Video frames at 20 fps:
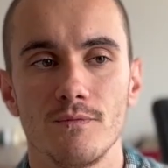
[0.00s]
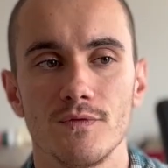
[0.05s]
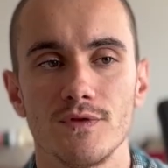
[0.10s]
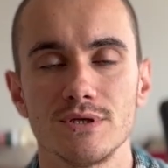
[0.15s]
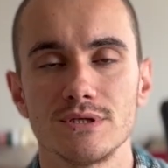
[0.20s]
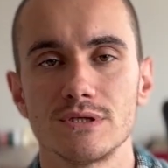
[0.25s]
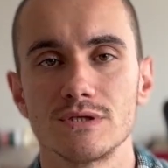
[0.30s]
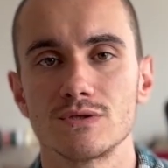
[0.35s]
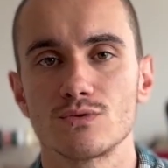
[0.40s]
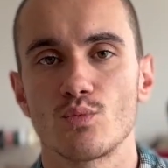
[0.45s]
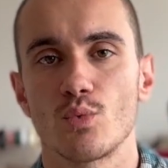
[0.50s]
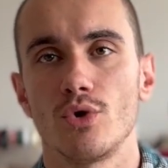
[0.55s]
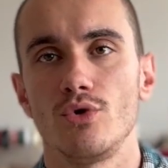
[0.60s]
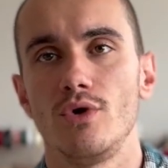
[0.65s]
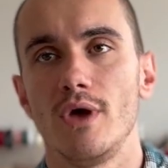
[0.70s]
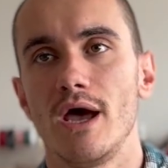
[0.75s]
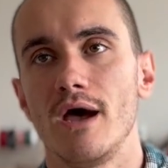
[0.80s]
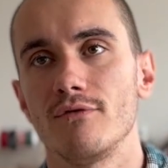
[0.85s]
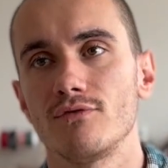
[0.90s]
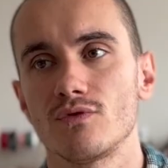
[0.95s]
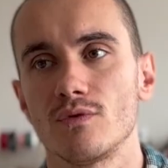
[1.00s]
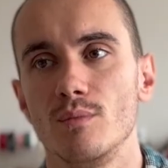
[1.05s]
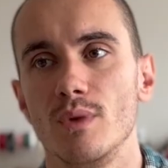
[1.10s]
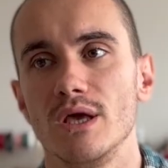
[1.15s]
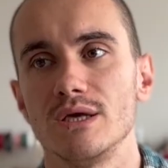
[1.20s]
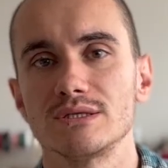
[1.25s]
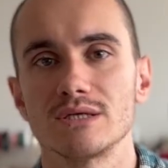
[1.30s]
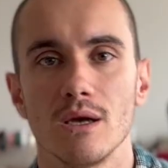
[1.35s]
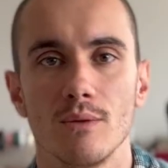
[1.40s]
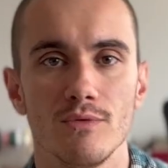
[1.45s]
This is where you have to
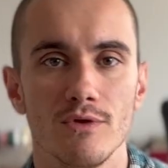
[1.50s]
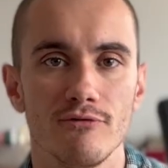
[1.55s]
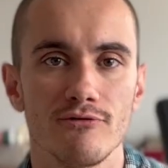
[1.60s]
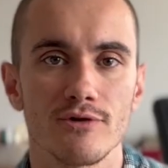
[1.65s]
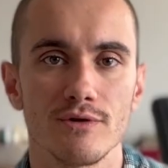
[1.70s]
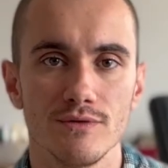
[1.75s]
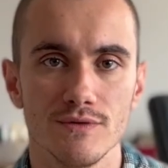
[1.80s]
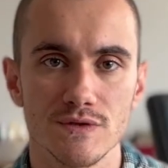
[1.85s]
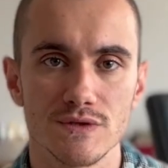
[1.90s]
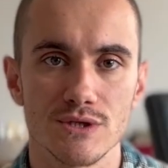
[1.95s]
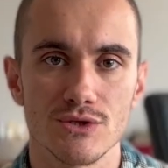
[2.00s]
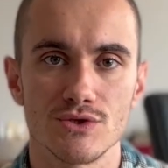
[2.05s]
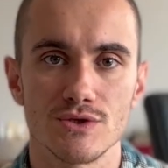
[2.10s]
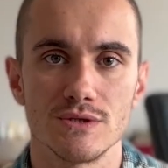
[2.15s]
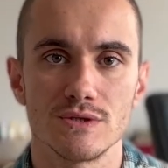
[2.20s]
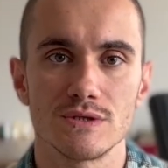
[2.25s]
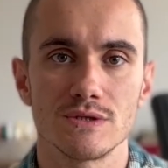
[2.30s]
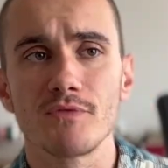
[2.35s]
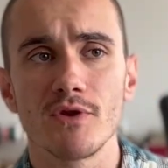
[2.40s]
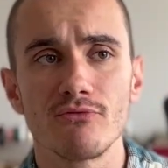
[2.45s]
make some difficult decisions.